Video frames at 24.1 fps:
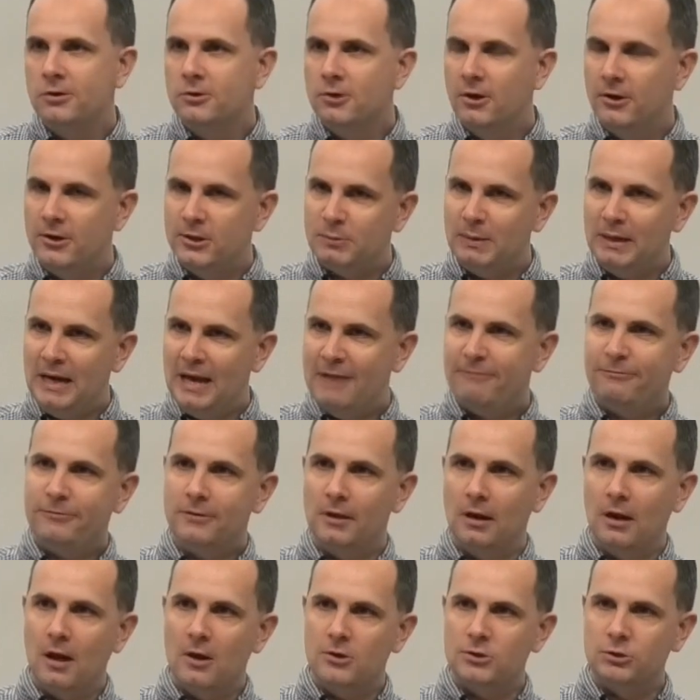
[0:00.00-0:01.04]
notice we left
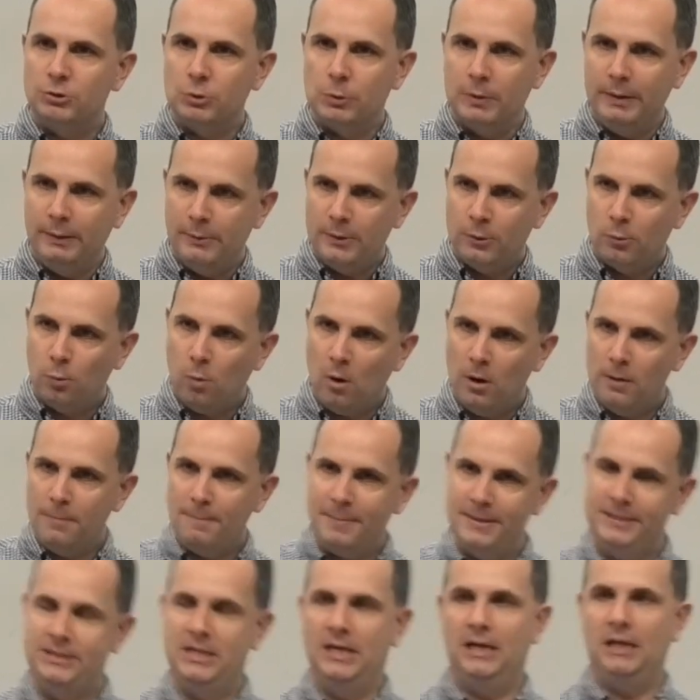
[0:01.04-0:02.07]
the last story with one
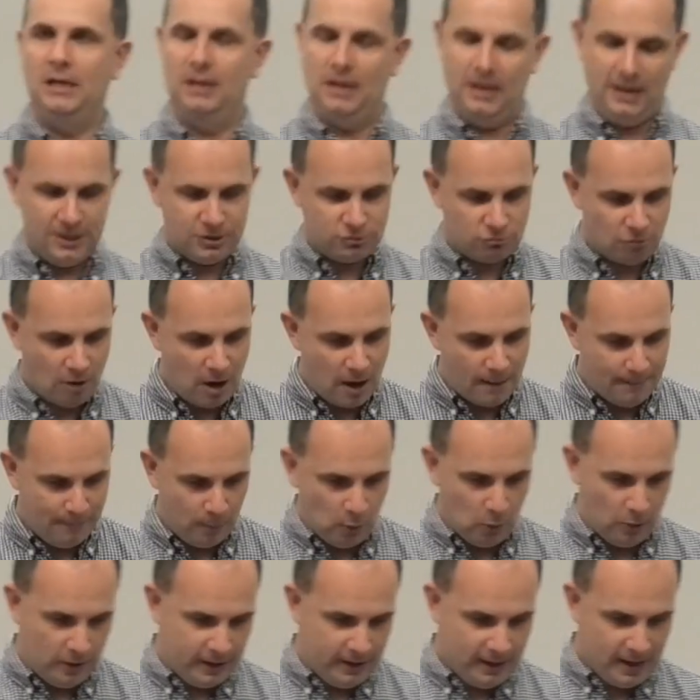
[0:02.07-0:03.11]
particular Israelite
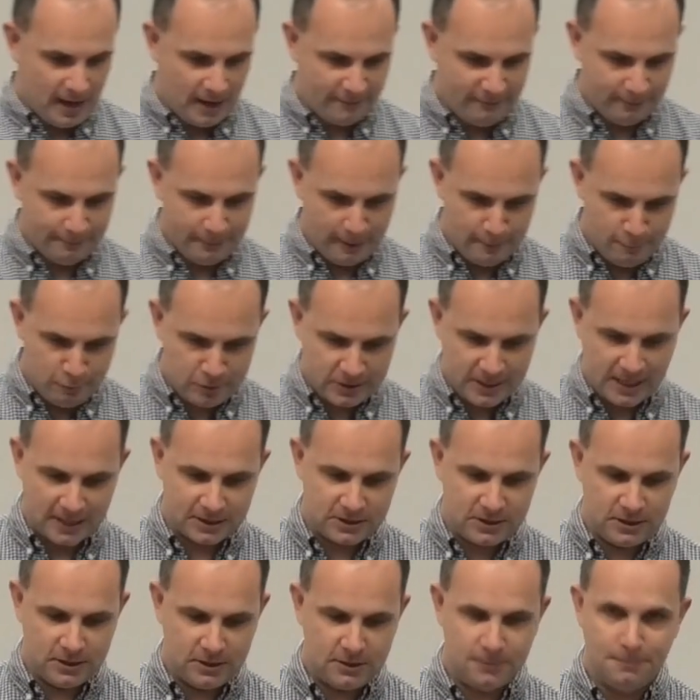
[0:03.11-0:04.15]
boy having been
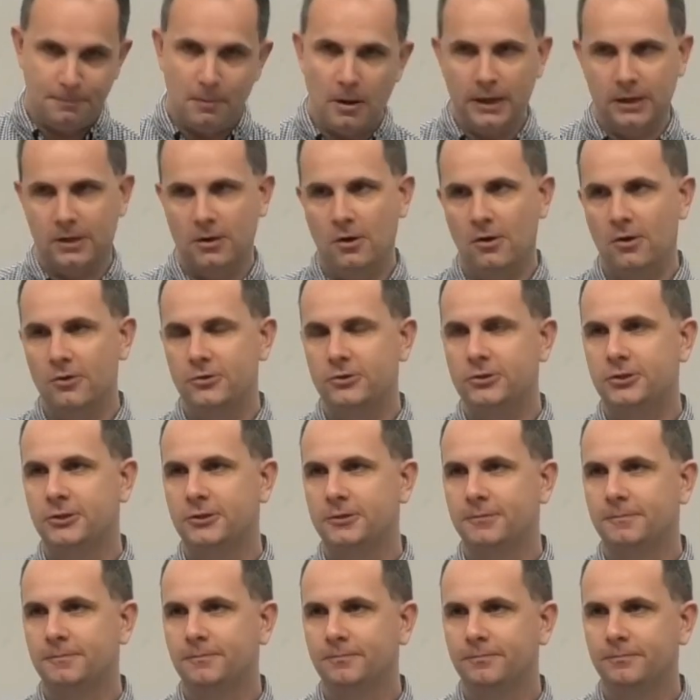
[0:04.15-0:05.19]
protected by God.
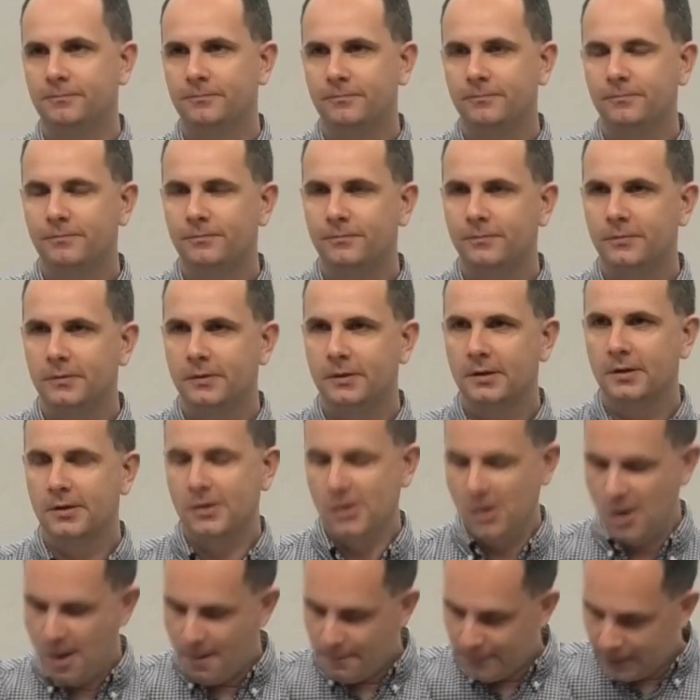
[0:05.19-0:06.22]

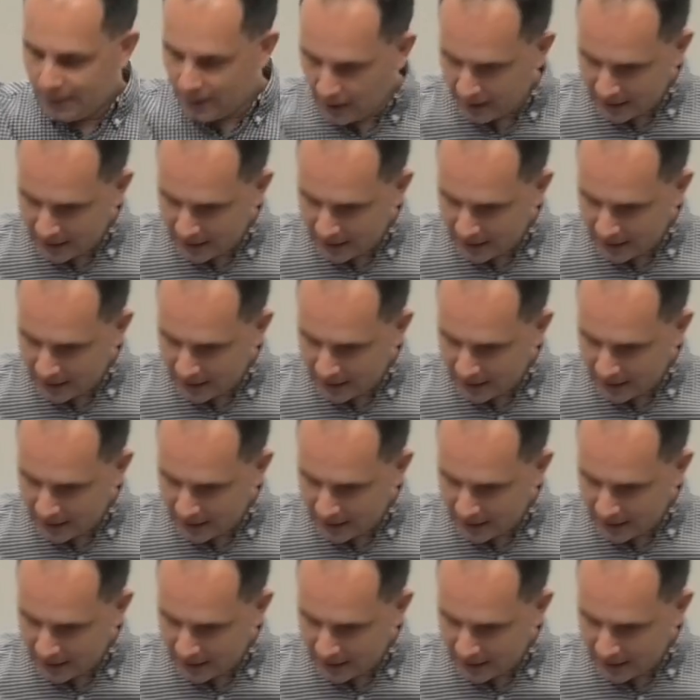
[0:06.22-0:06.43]
But